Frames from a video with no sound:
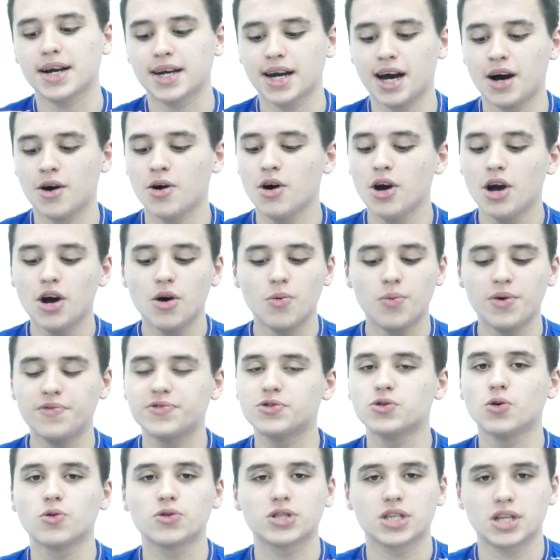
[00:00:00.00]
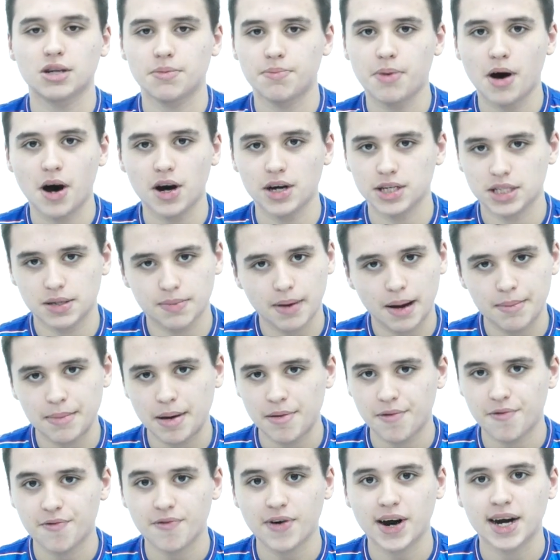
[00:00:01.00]
Now, we've talked in the past about
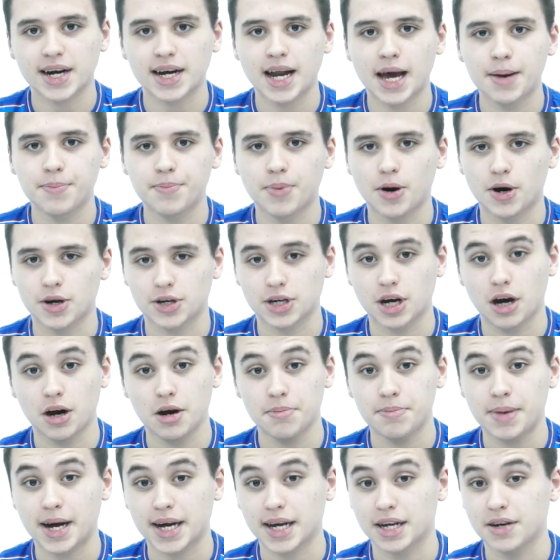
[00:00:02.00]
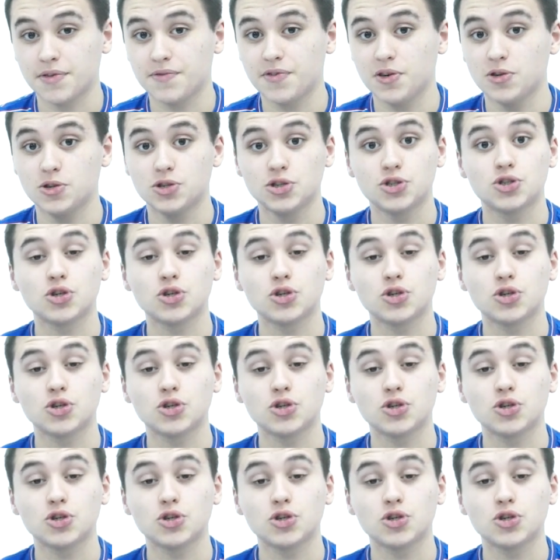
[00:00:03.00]
maybe Frank Lampard coming back in the future,